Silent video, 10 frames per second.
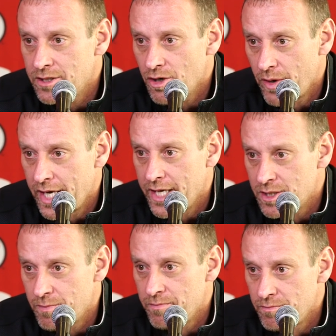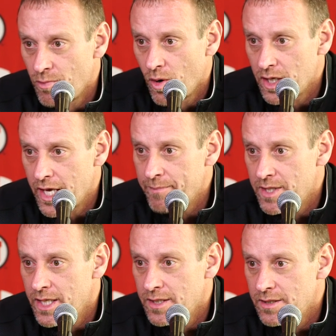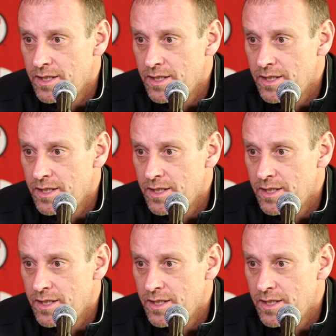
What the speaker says: so he gets more adept at,